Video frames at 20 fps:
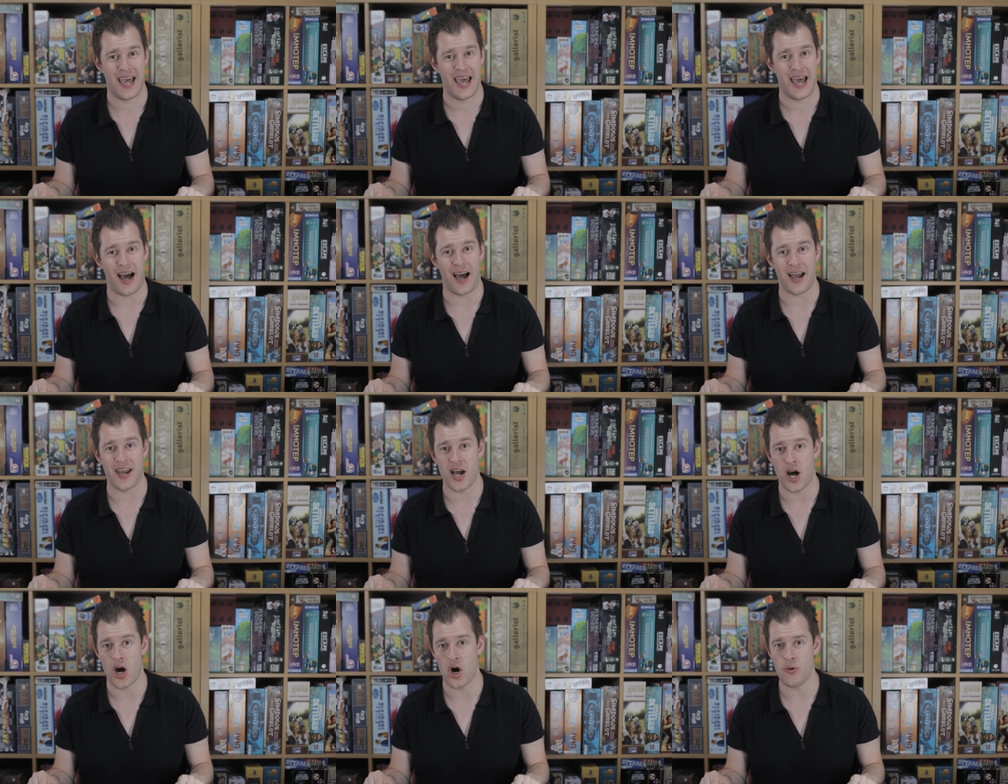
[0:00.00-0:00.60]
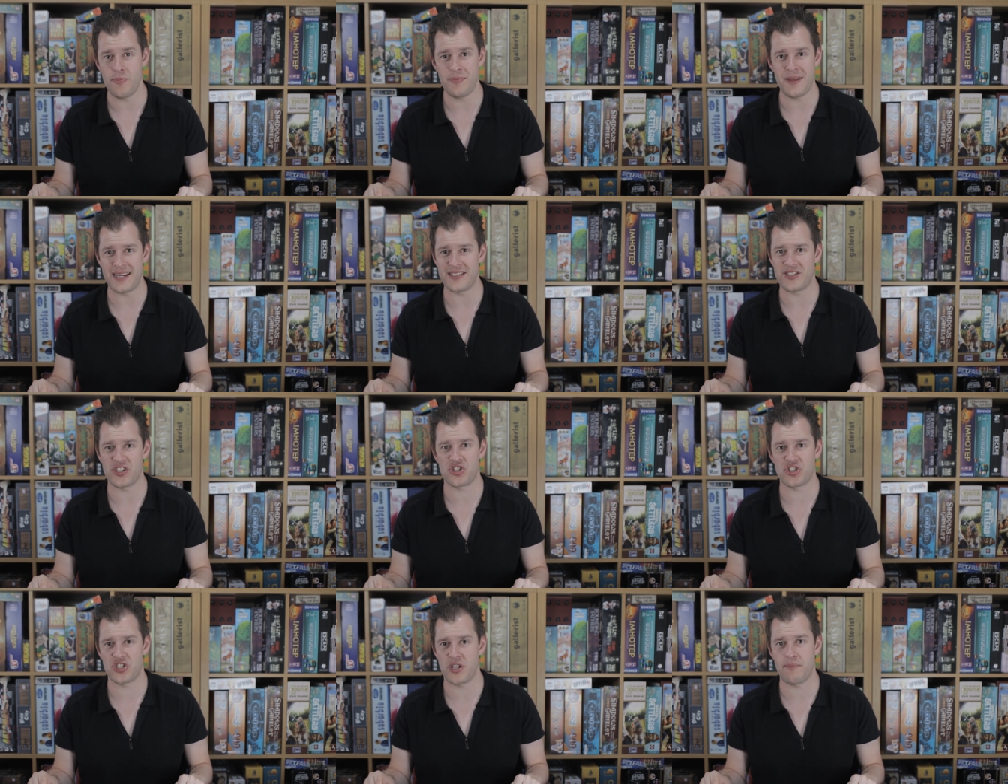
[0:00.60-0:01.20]
I hope there's
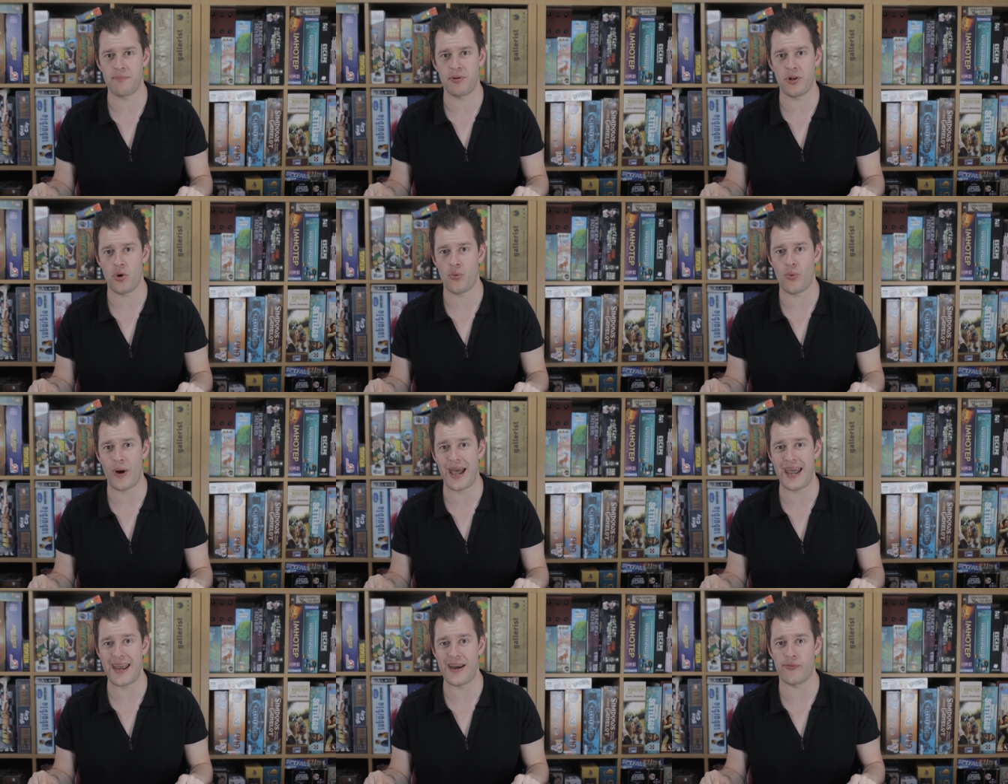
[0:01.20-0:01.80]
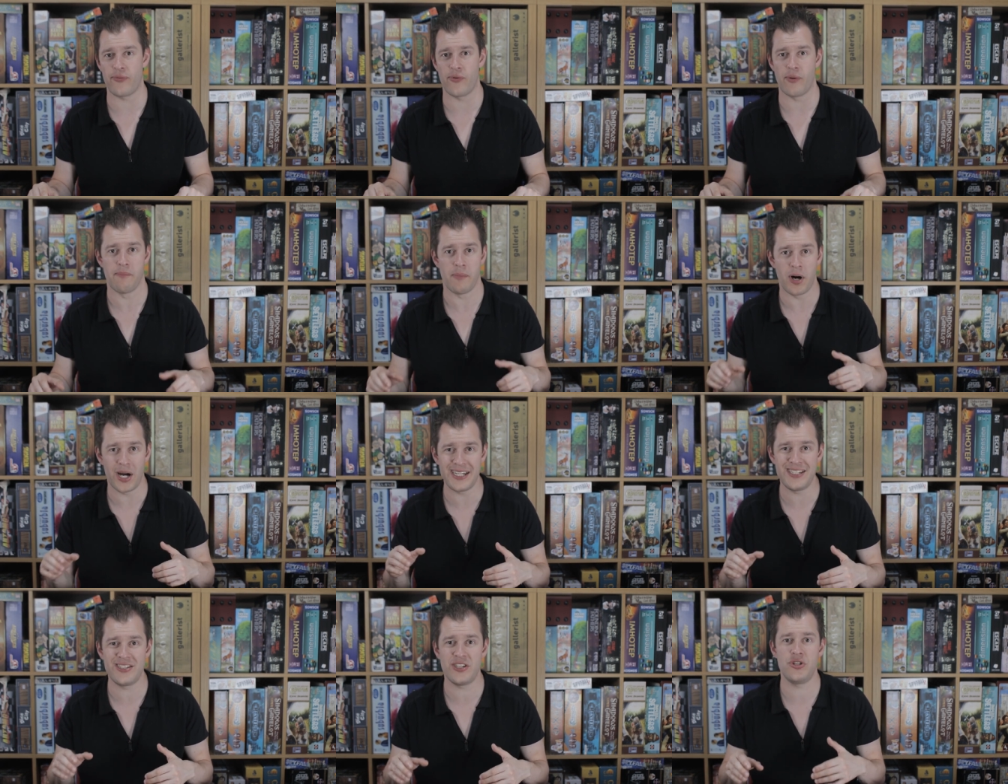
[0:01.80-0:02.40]
a simpler way of
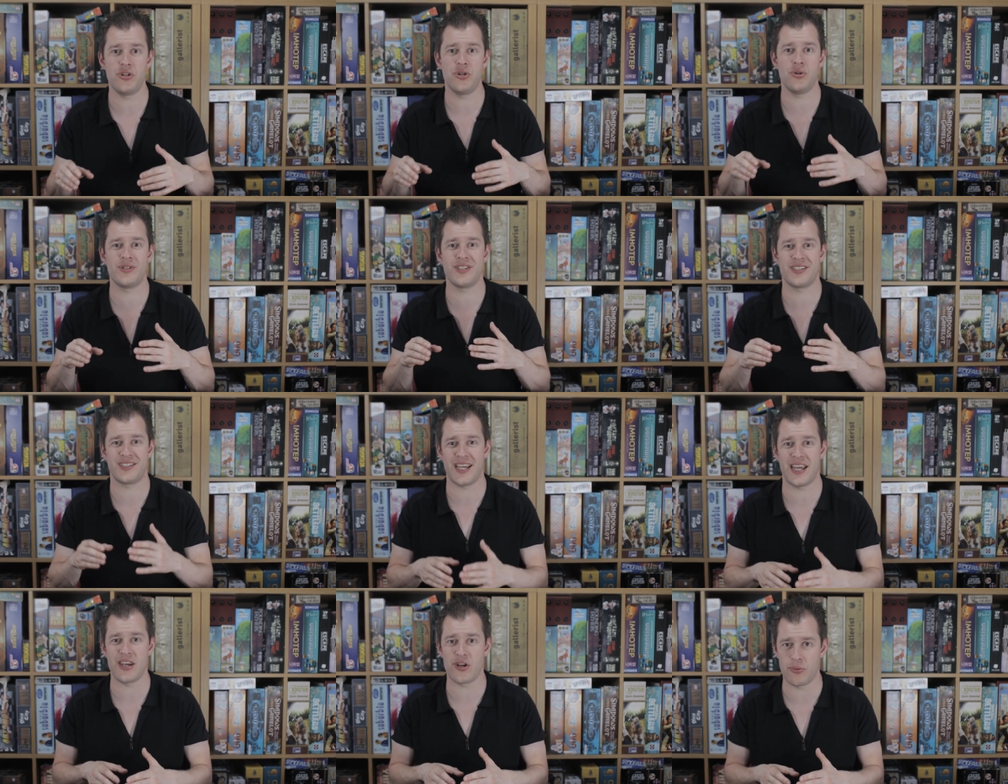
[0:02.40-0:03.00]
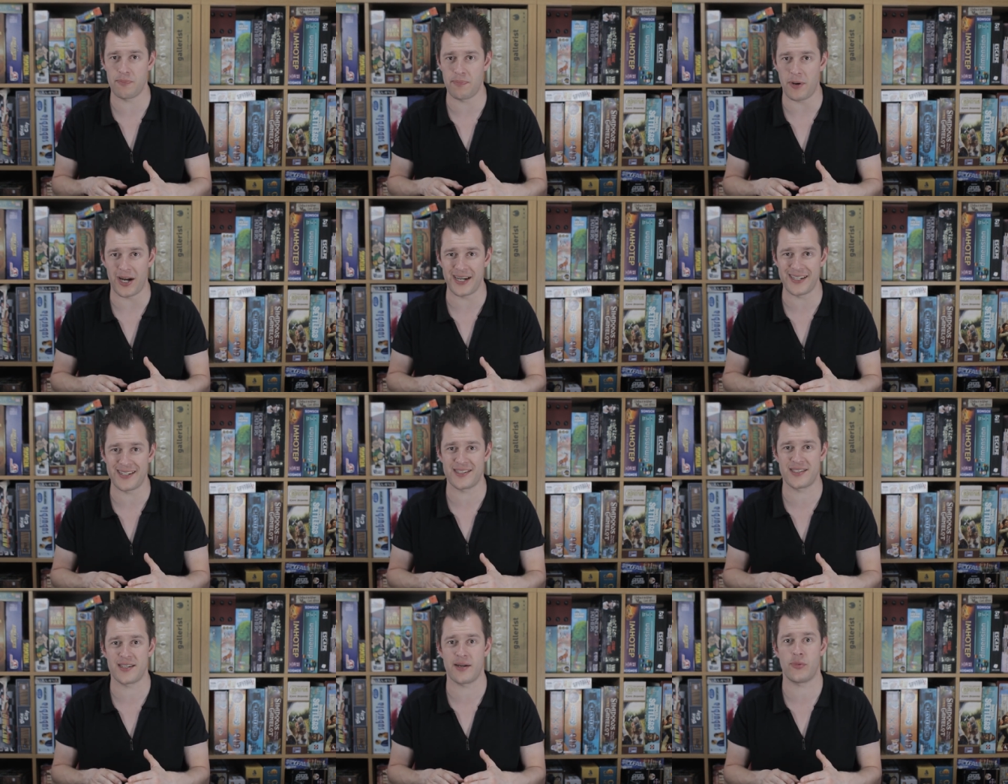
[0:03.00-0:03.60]
reminding you to say goodbye
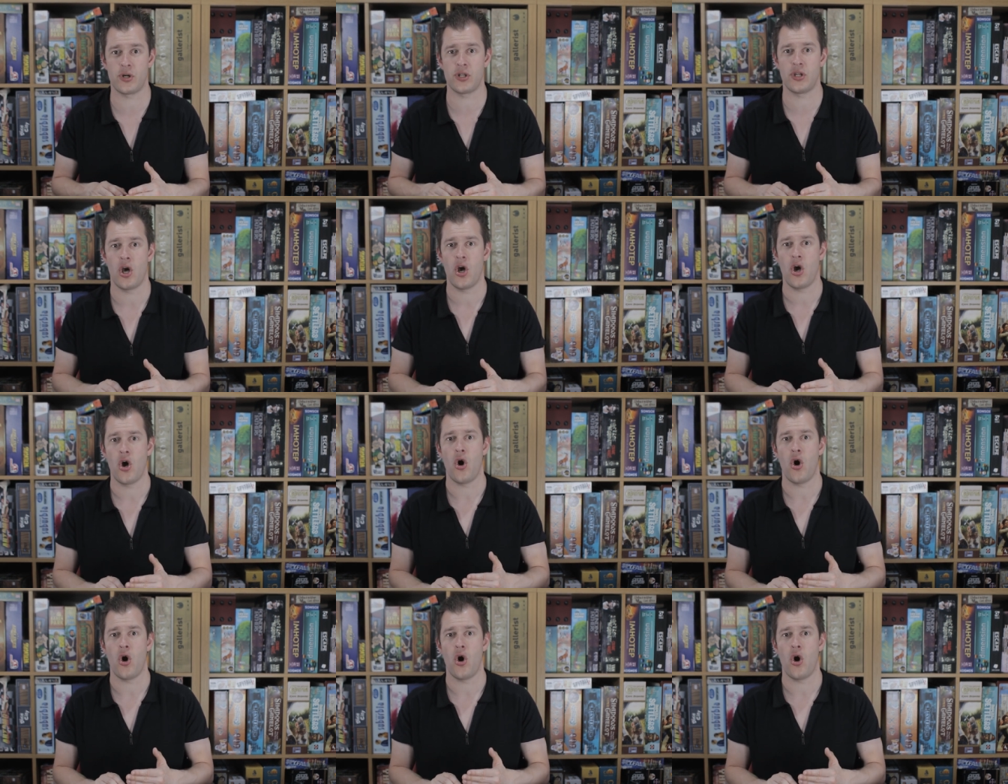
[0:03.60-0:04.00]
to someone,